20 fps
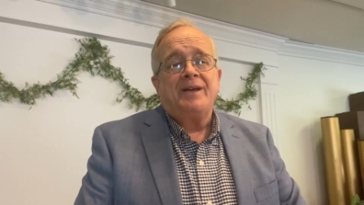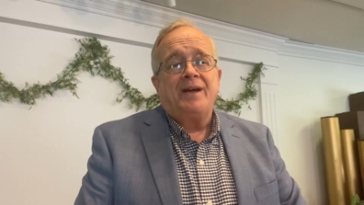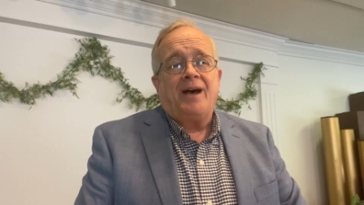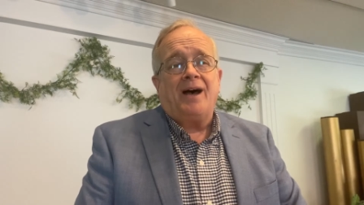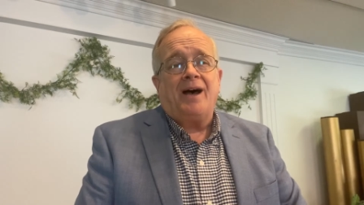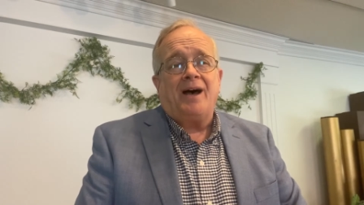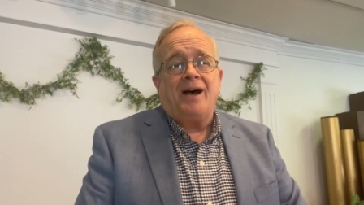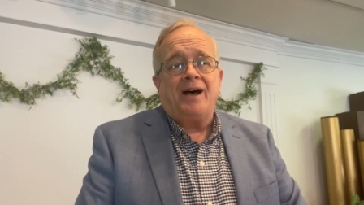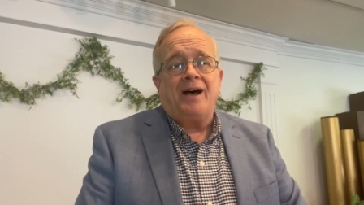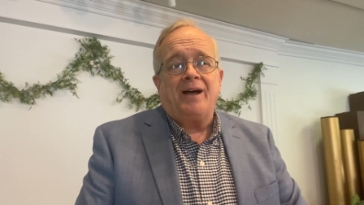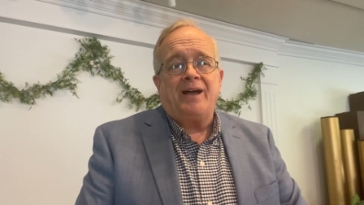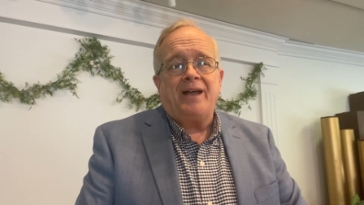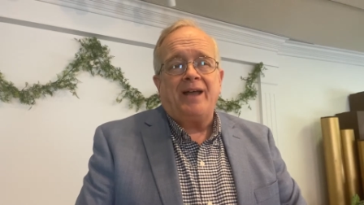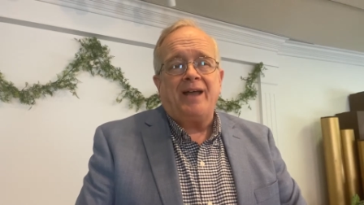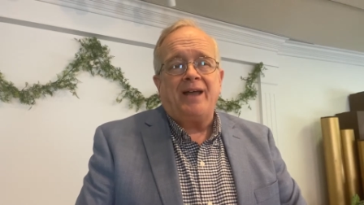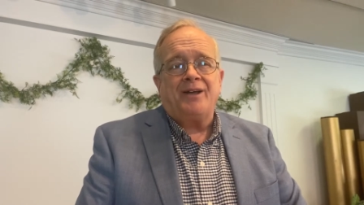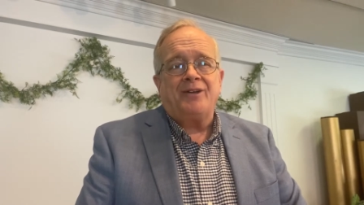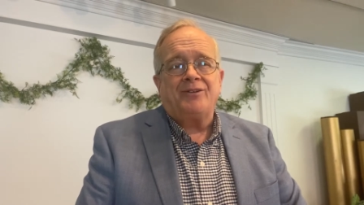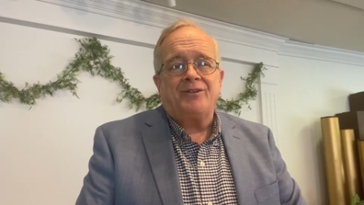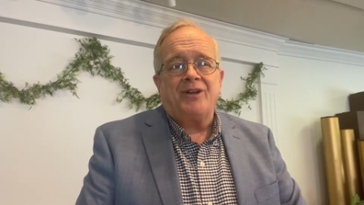Uh,
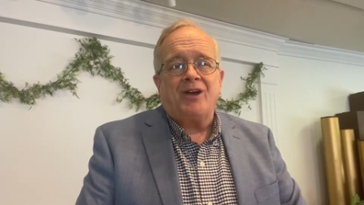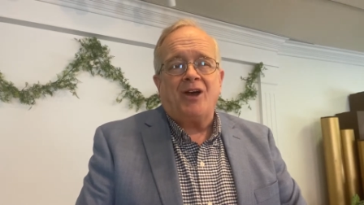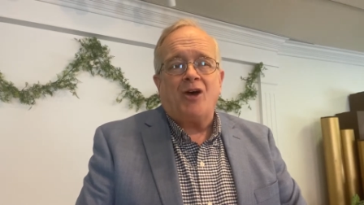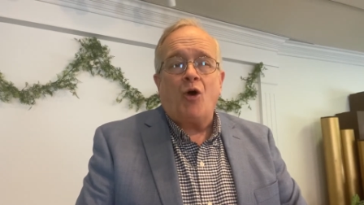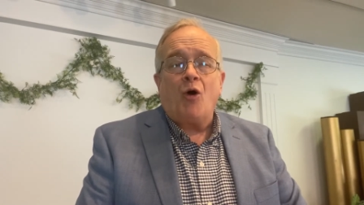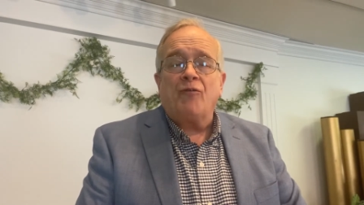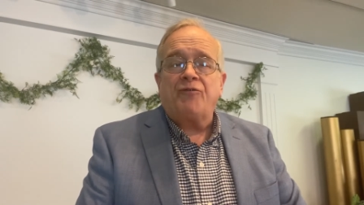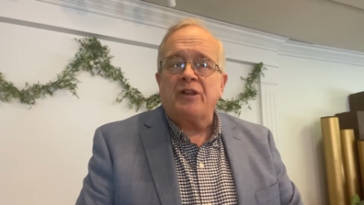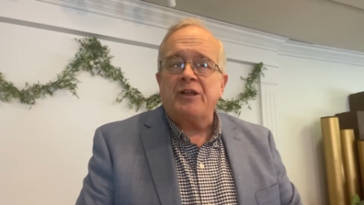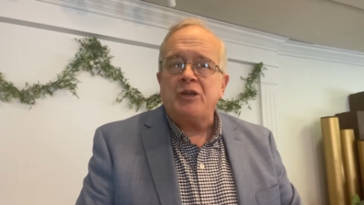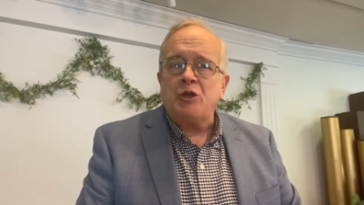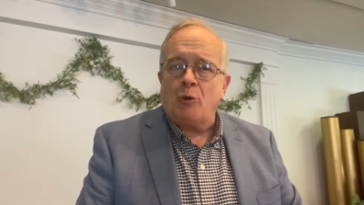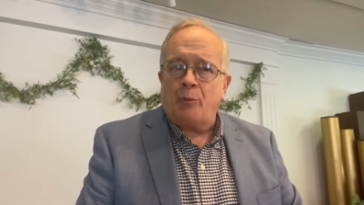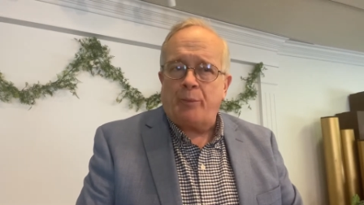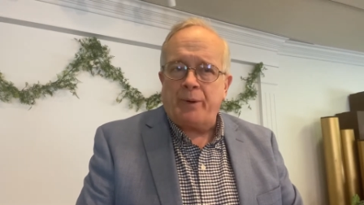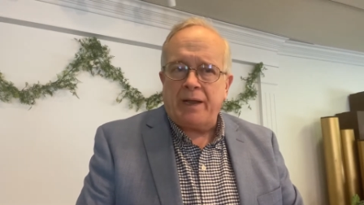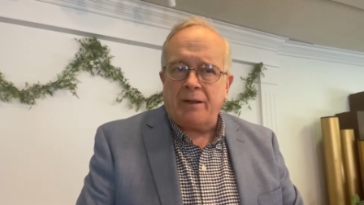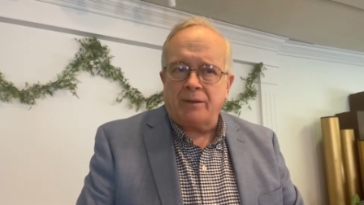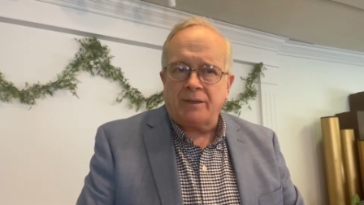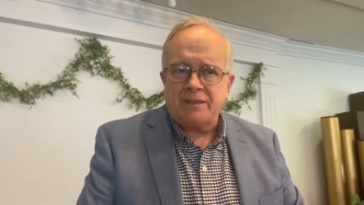and uh, hopefully you'll
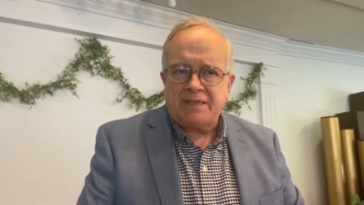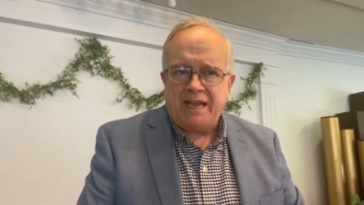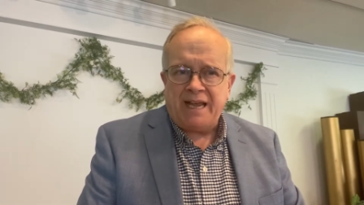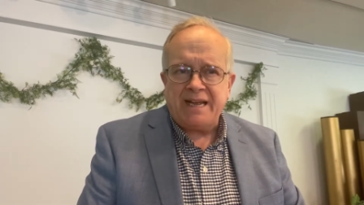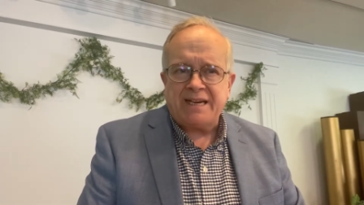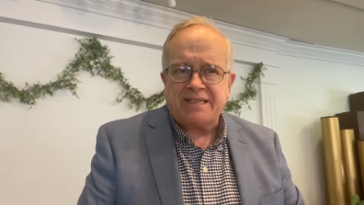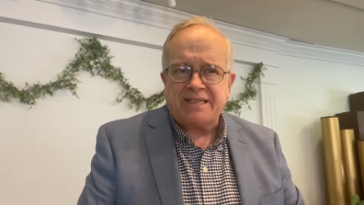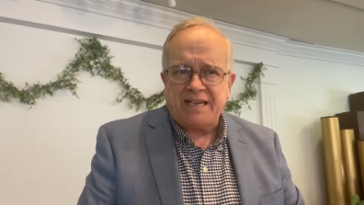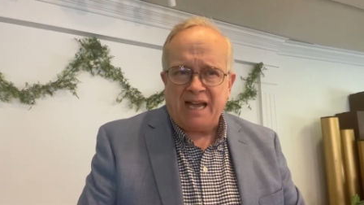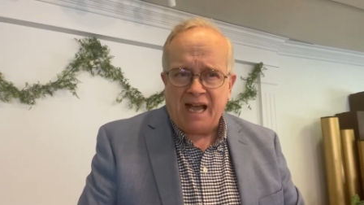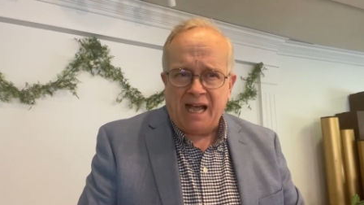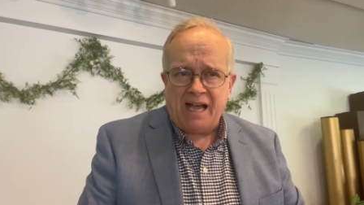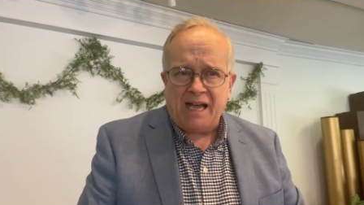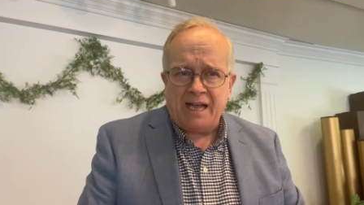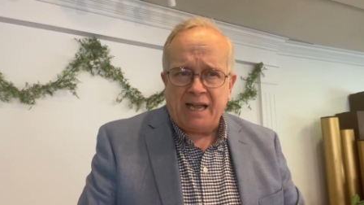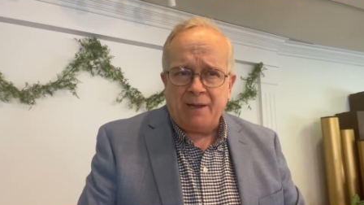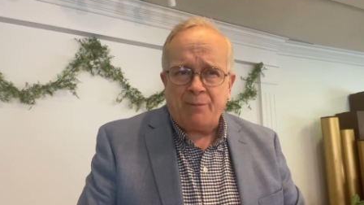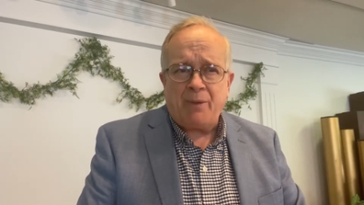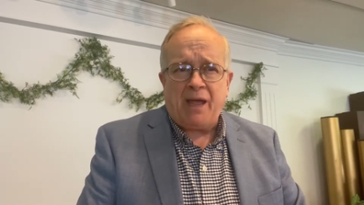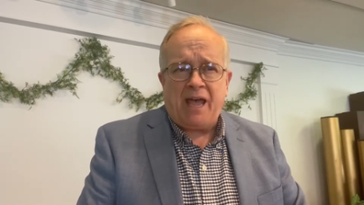be able to take
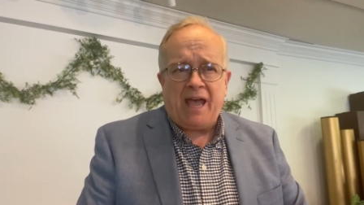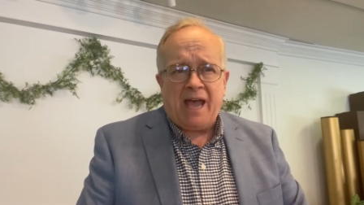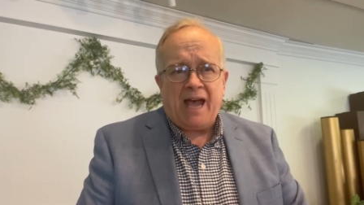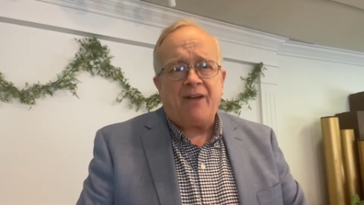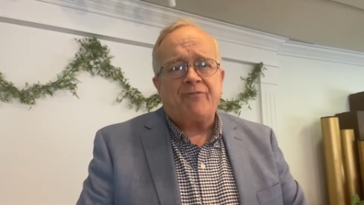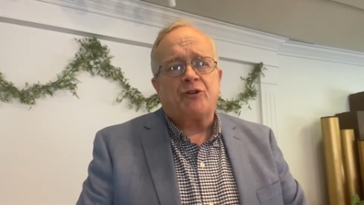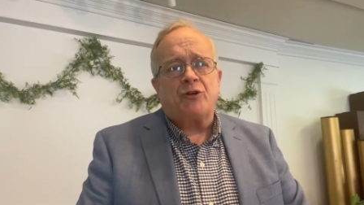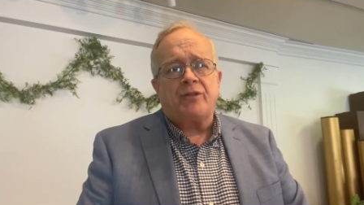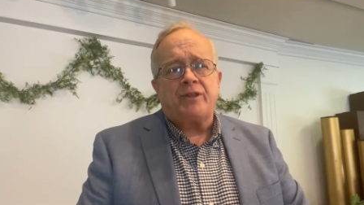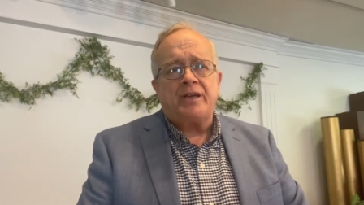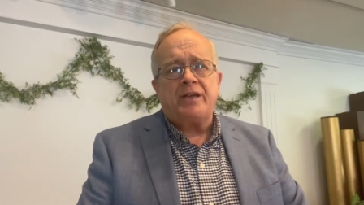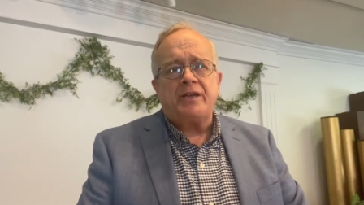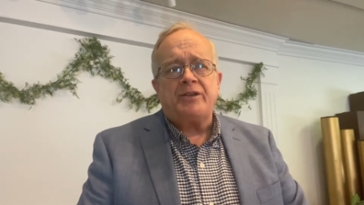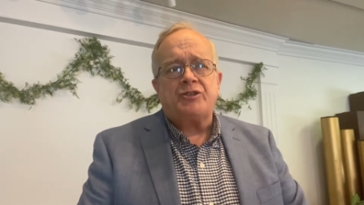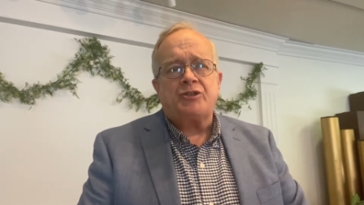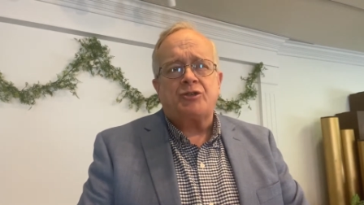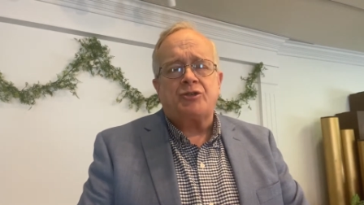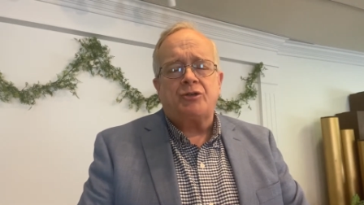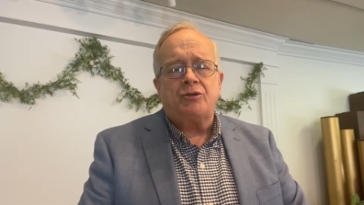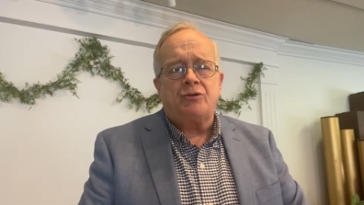time after
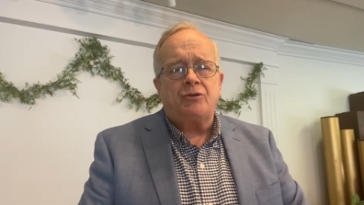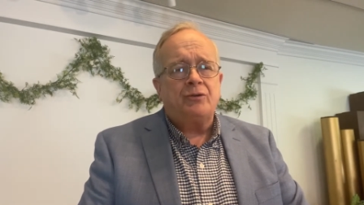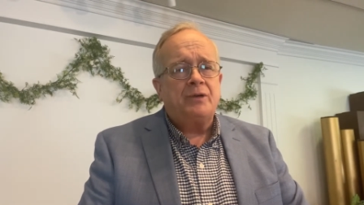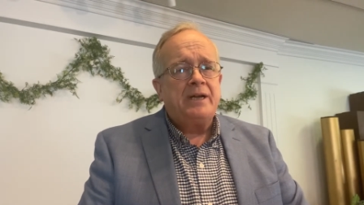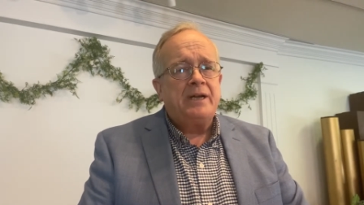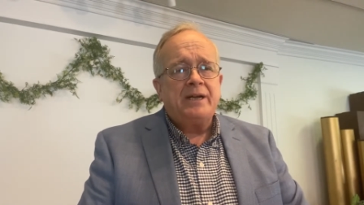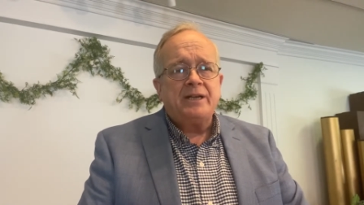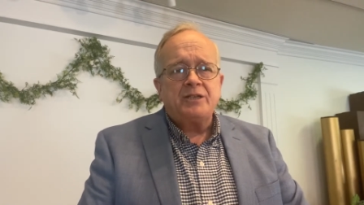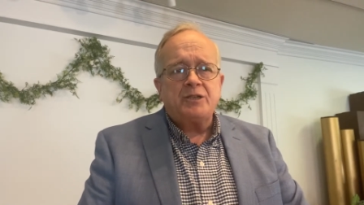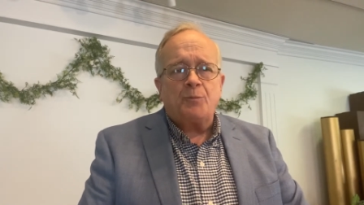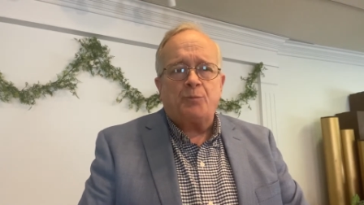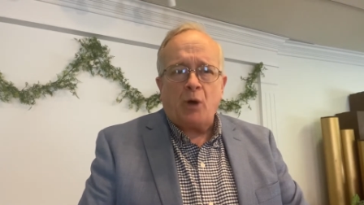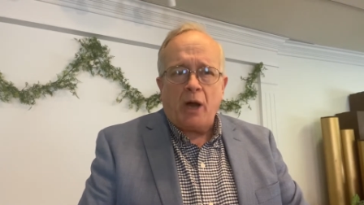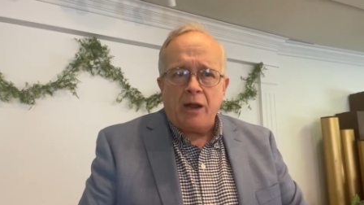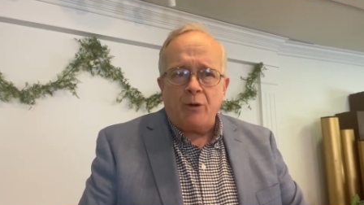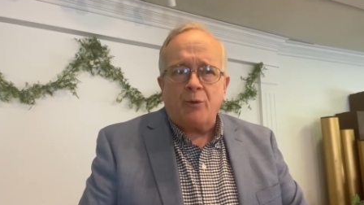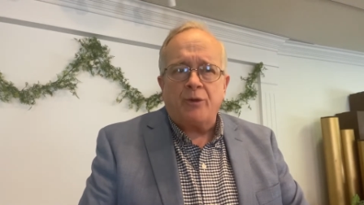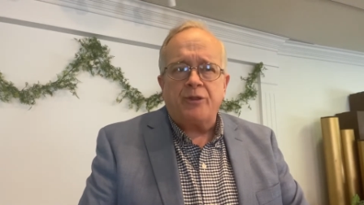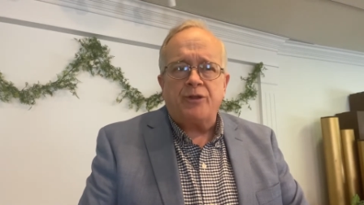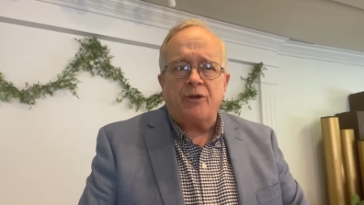this to, to pray
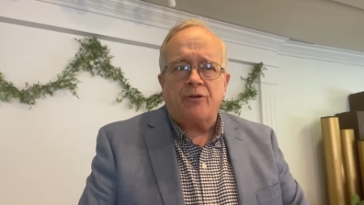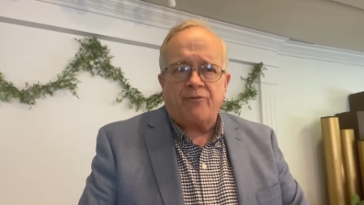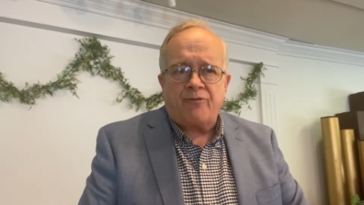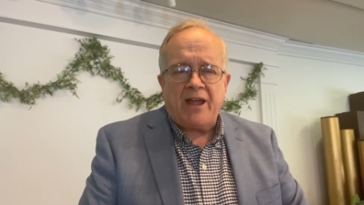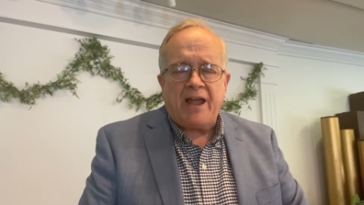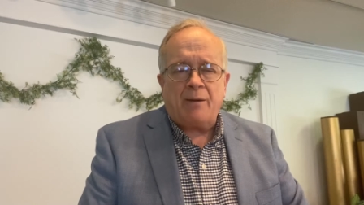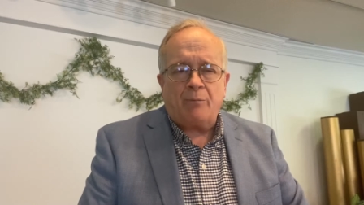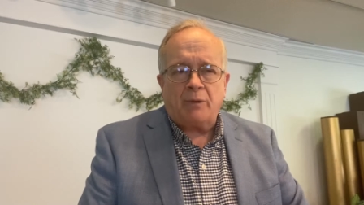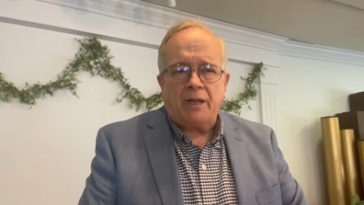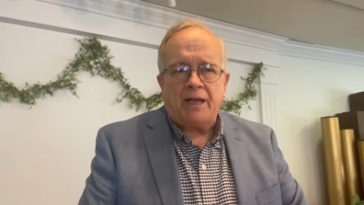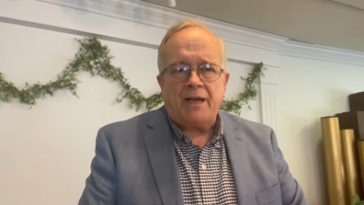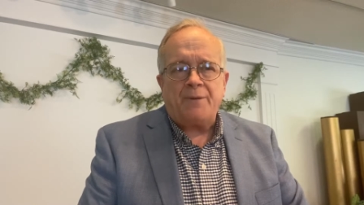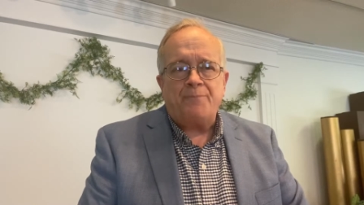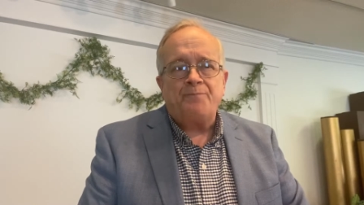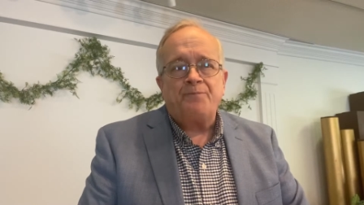with your family.